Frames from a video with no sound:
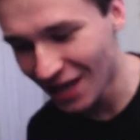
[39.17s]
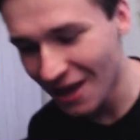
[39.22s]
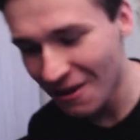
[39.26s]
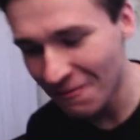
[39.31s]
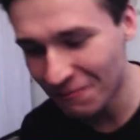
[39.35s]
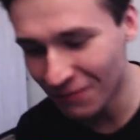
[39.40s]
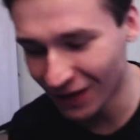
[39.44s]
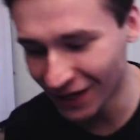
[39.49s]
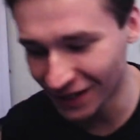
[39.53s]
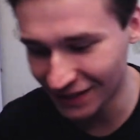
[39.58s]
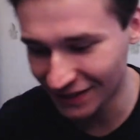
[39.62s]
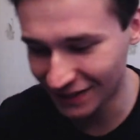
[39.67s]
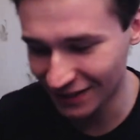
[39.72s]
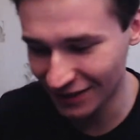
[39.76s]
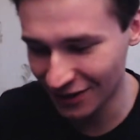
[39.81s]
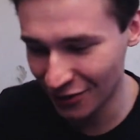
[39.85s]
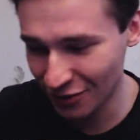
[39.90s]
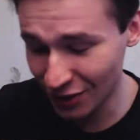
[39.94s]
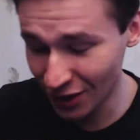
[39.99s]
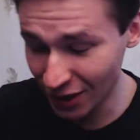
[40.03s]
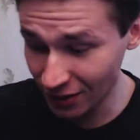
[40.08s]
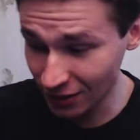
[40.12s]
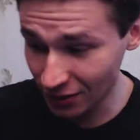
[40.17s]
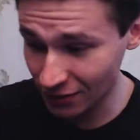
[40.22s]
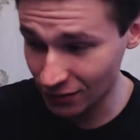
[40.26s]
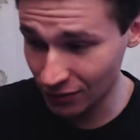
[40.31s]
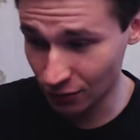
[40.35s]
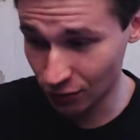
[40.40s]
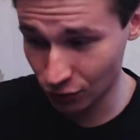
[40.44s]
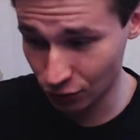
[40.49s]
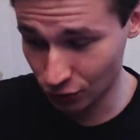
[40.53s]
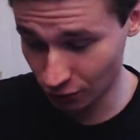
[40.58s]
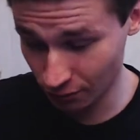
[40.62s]
but uh, then I
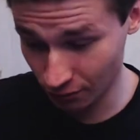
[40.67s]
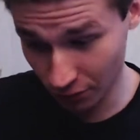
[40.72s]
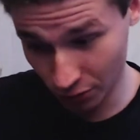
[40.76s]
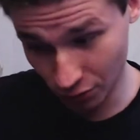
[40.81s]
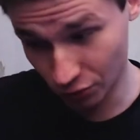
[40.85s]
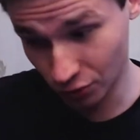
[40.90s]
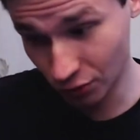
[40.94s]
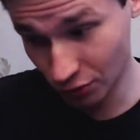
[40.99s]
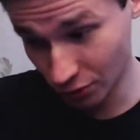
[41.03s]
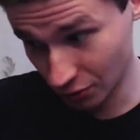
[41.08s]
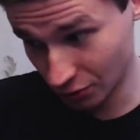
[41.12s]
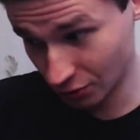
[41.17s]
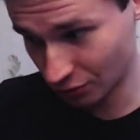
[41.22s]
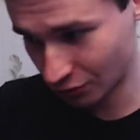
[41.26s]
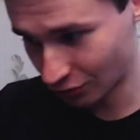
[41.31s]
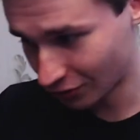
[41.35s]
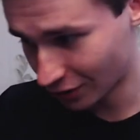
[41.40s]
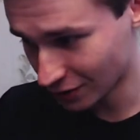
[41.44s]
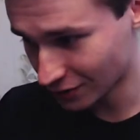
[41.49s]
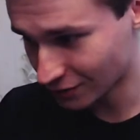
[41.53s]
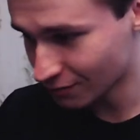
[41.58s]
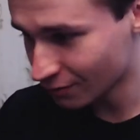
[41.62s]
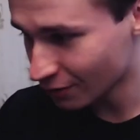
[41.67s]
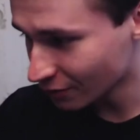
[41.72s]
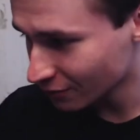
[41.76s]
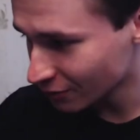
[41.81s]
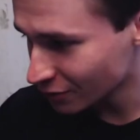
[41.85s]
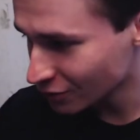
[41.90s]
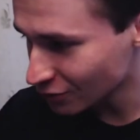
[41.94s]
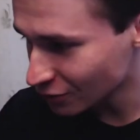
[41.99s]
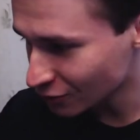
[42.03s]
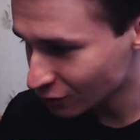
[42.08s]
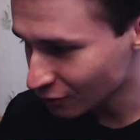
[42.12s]
started to be, Jesus Christ, maybe
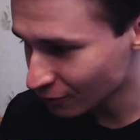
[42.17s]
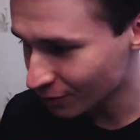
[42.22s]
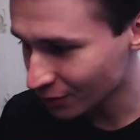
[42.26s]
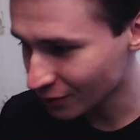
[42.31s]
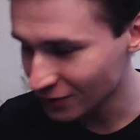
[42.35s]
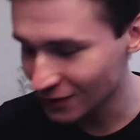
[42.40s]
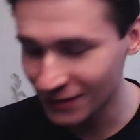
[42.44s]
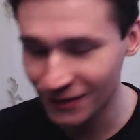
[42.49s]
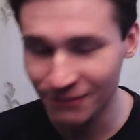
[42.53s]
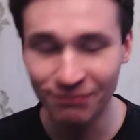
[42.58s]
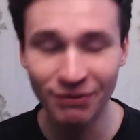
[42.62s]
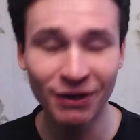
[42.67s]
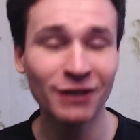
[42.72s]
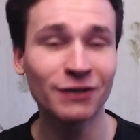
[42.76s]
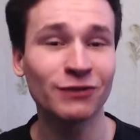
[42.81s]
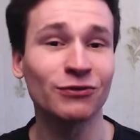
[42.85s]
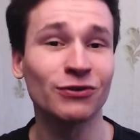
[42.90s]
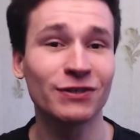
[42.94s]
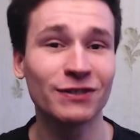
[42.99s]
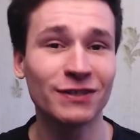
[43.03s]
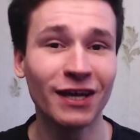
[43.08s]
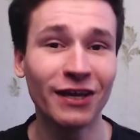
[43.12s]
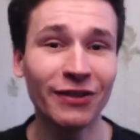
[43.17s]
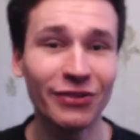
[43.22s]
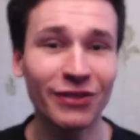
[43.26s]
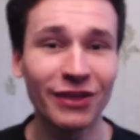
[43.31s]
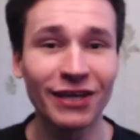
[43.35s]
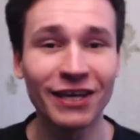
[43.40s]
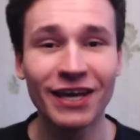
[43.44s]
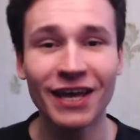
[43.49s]
need to participate or something,